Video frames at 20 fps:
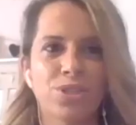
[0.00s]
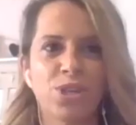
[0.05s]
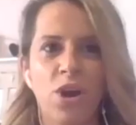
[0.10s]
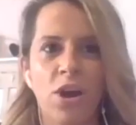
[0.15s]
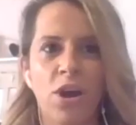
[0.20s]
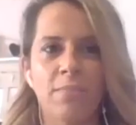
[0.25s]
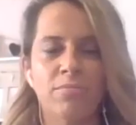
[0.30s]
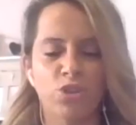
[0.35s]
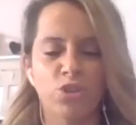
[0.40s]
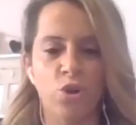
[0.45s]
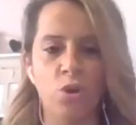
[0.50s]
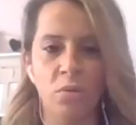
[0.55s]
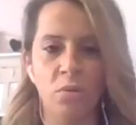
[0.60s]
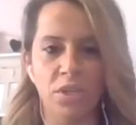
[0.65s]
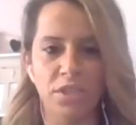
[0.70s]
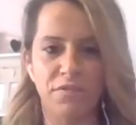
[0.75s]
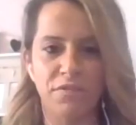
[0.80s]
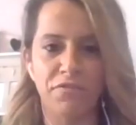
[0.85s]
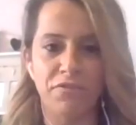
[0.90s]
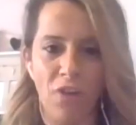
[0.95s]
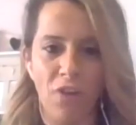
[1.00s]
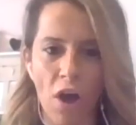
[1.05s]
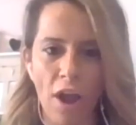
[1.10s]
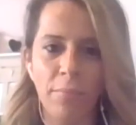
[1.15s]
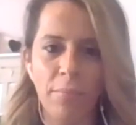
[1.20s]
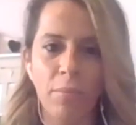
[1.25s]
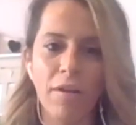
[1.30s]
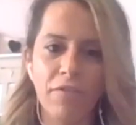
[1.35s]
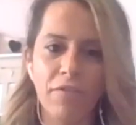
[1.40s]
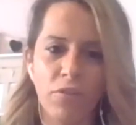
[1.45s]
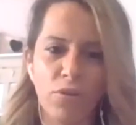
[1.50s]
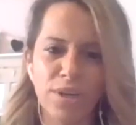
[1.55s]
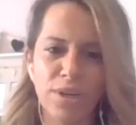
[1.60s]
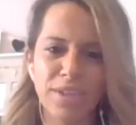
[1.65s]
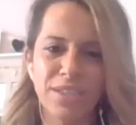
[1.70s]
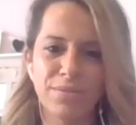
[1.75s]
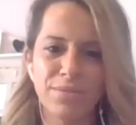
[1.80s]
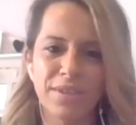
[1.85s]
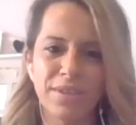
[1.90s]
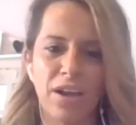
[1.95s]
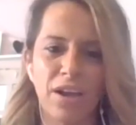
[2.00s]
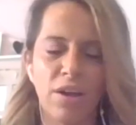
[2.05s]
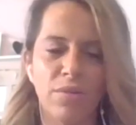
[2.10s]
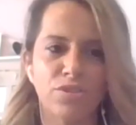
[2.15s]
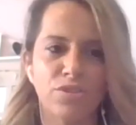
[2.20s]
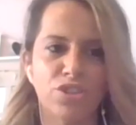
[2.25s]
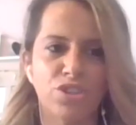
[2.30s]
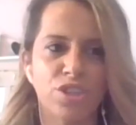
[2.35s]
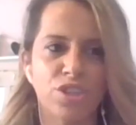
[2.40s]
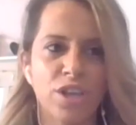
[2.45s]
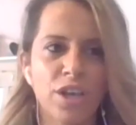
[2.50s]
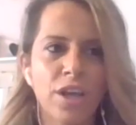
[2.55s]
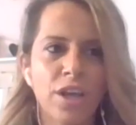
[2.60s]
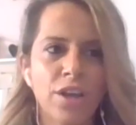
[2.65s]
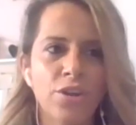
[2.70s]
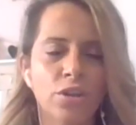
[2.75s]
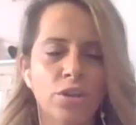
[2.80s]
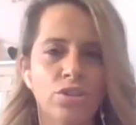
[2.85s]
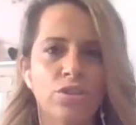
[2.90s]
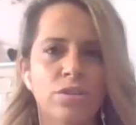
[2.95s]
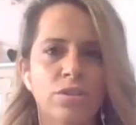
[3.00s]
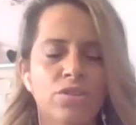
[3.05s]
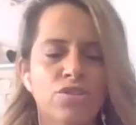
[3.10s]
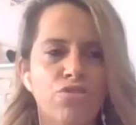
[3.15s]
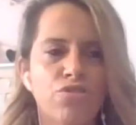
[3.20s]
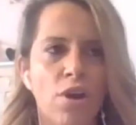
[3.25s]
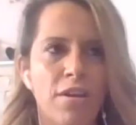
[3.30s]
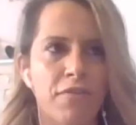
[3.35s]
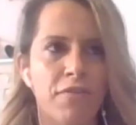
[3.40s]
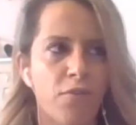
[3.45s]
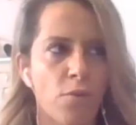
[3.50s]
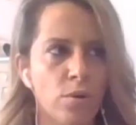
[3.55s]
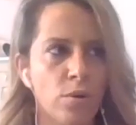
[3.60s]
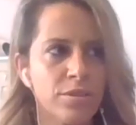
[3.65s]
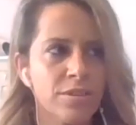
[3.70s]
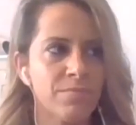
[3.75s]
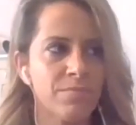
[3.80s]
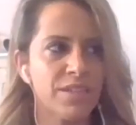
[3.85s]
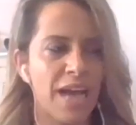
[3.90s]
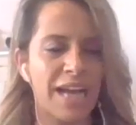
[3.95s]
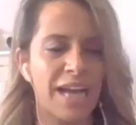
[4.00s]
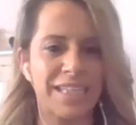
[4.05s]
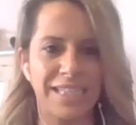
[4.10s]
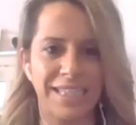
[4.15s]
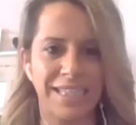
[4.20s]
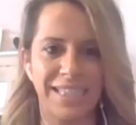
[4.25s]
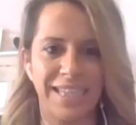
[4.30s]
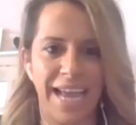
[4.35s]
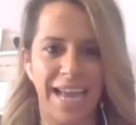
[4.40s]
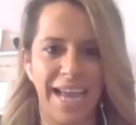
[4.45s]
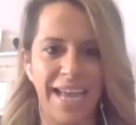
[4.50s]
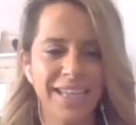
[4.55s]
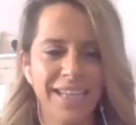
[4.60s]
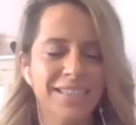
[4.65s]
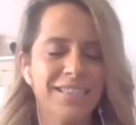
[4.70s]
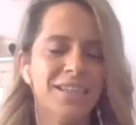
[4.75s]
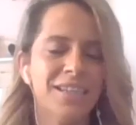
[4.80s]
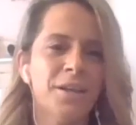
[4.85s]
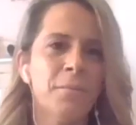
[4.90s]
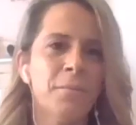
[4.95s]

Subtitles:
time to almost find my voice. It was like I was not trying to force them to understand.